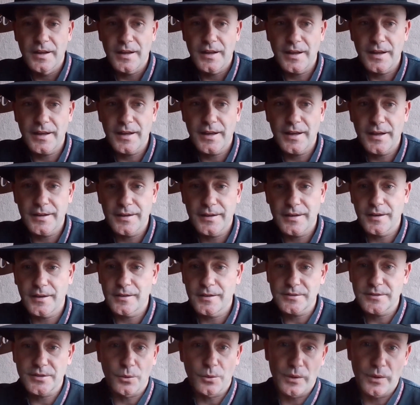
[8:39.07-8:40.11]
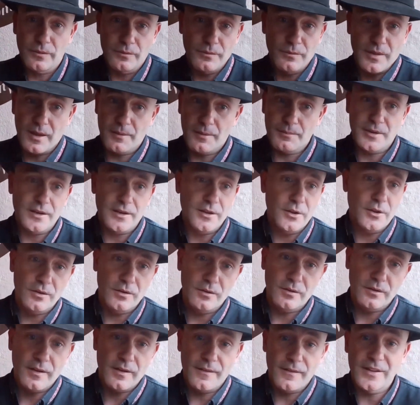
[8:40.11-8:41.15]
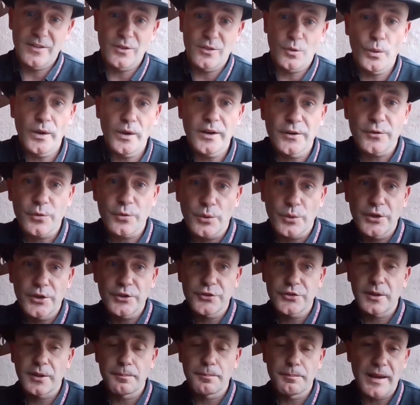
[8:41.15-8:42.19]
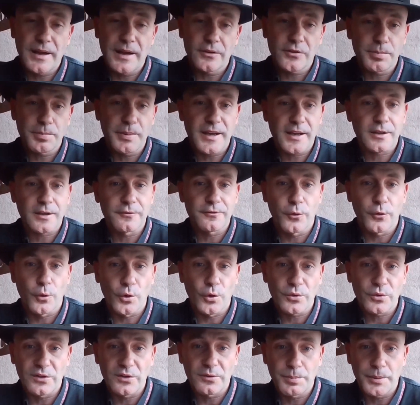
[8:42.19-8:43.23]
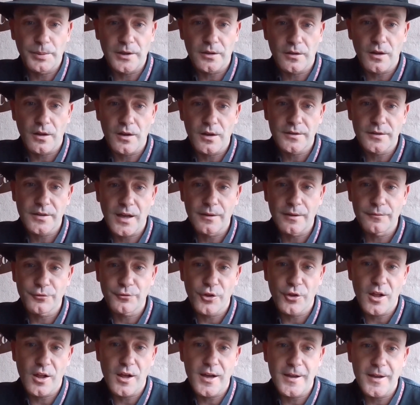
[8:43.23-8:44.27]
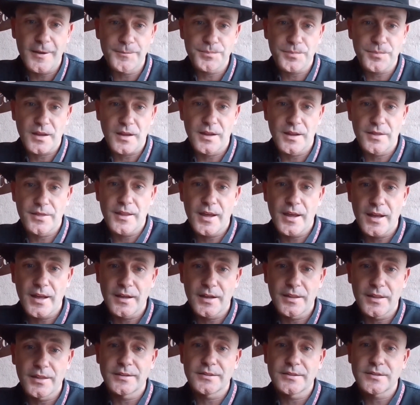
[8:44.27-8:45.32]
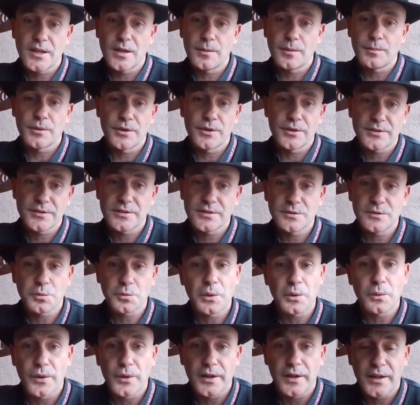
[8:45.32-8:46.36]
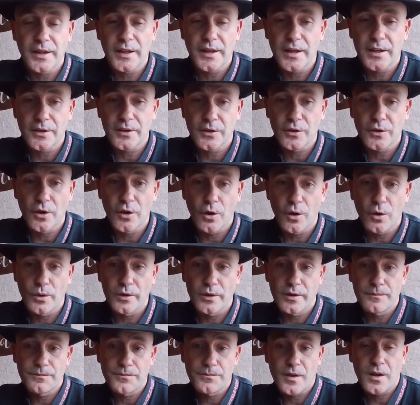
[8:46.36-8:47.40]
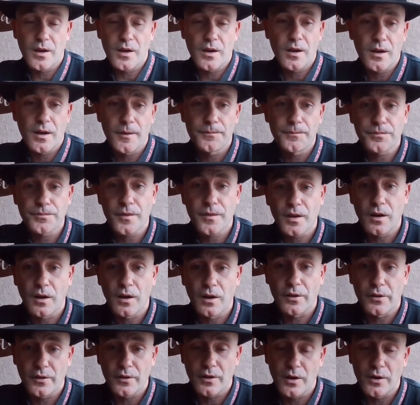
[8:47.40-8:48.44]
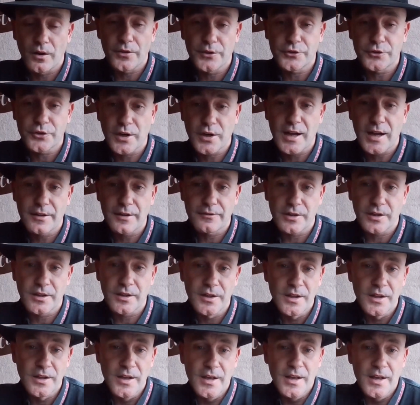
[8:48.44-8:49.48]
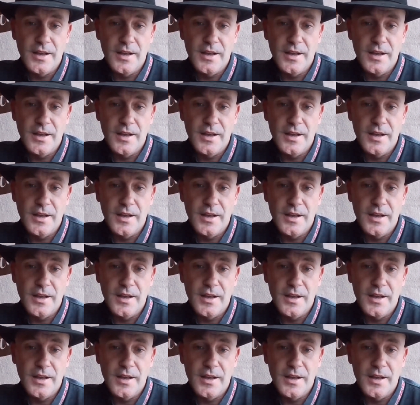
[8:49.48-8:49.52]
And so in the winters, we usually bounce back and forth. We spend a lot of time flying. And then in the summers is when we get going on the driving.